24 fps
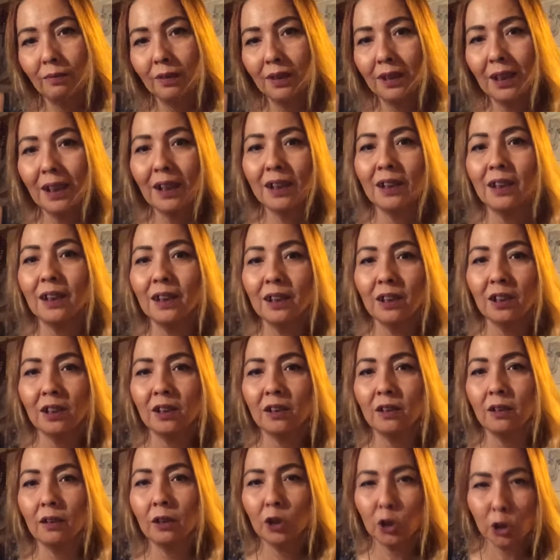this
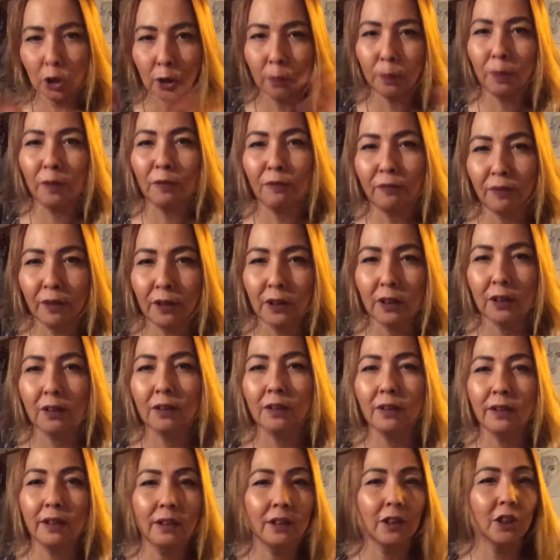is superficial,
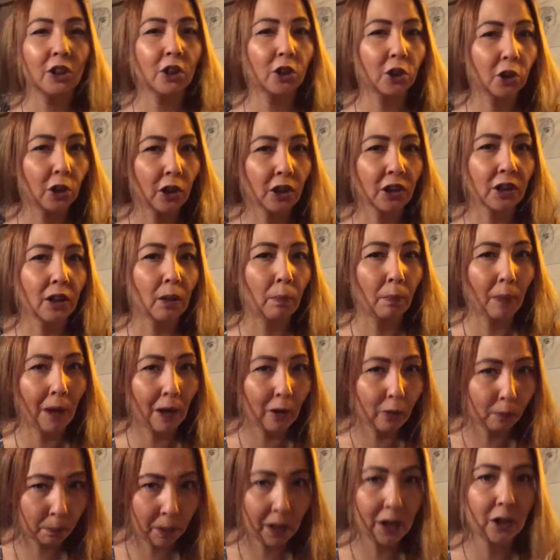this is just
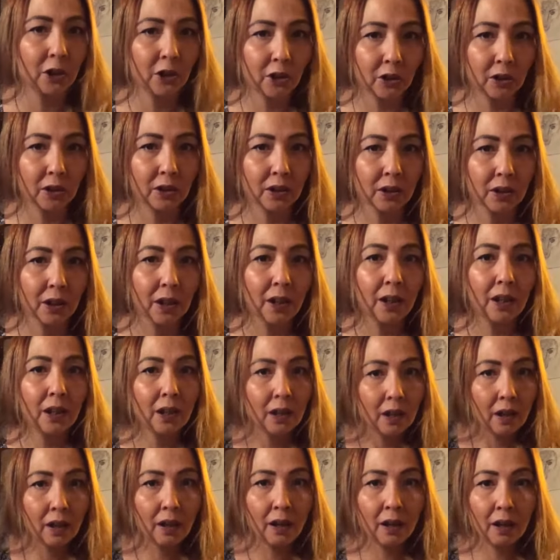about pictures.
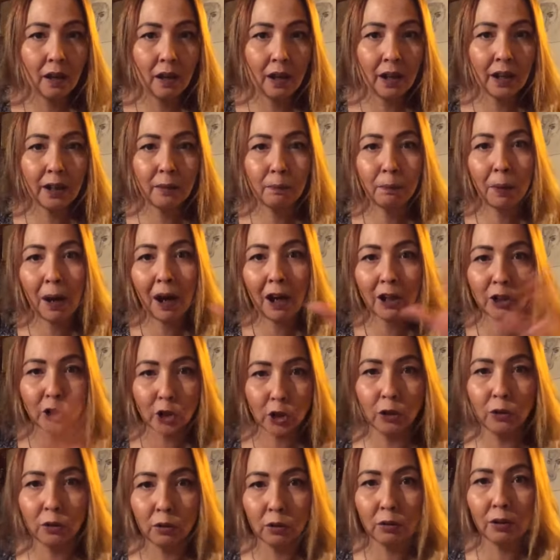In part
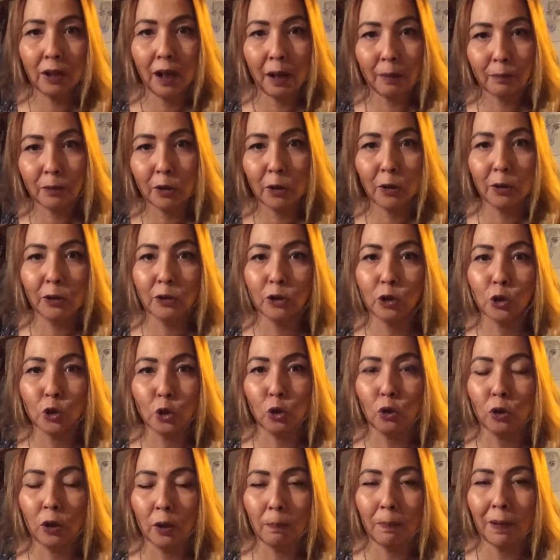two, I'm going to
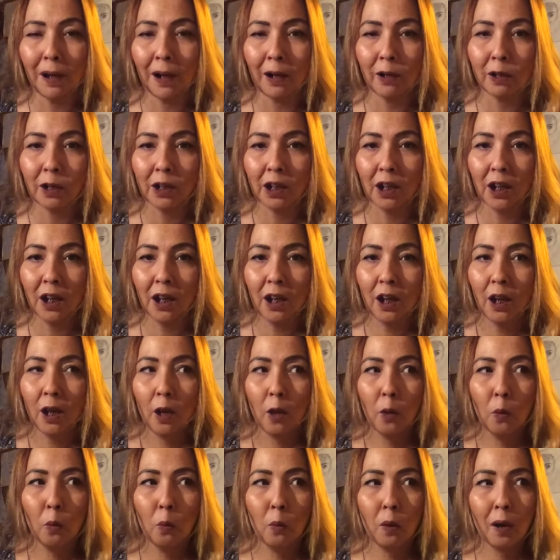talk about
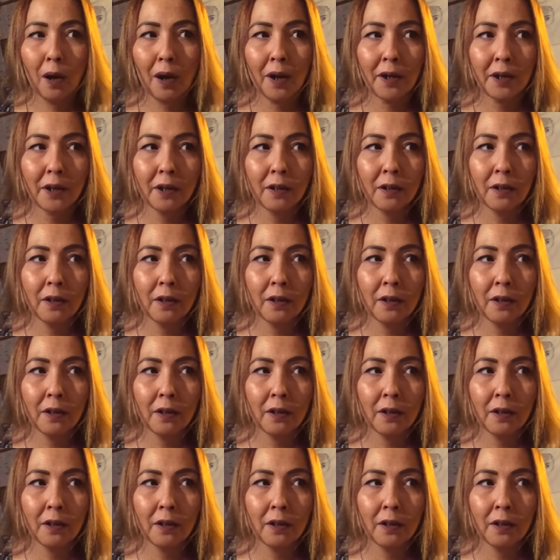what,